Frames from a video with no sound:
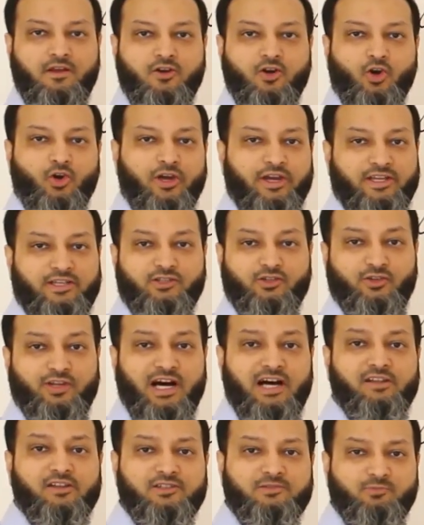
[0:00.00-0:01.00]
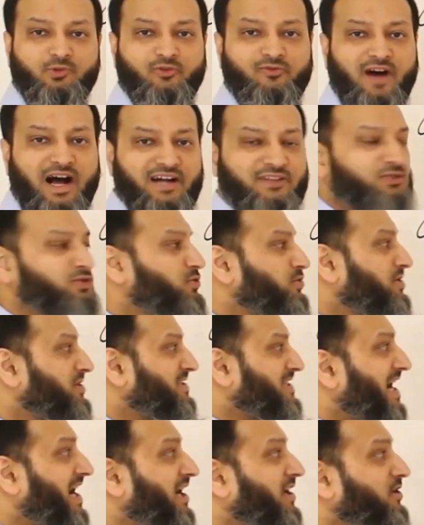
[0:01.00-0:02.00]
Okay, so now let's move on to the
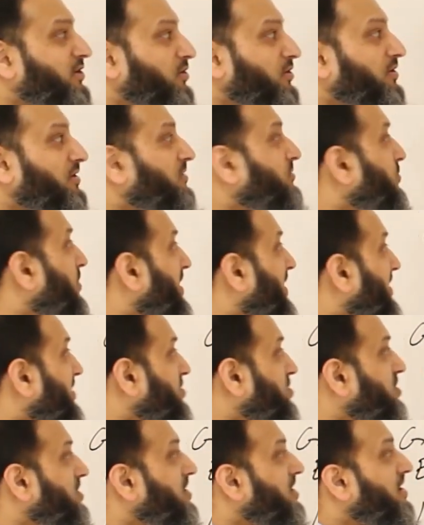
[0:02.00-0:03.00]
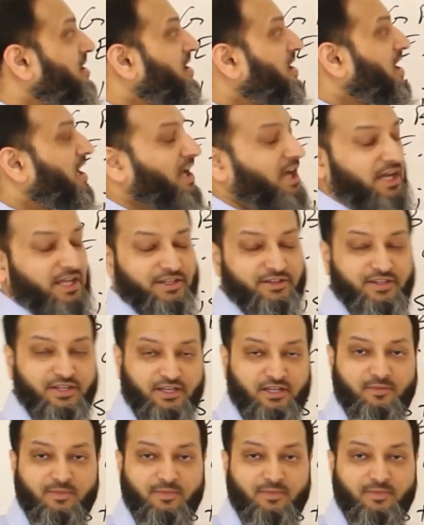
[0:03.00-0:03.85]
toddler range and think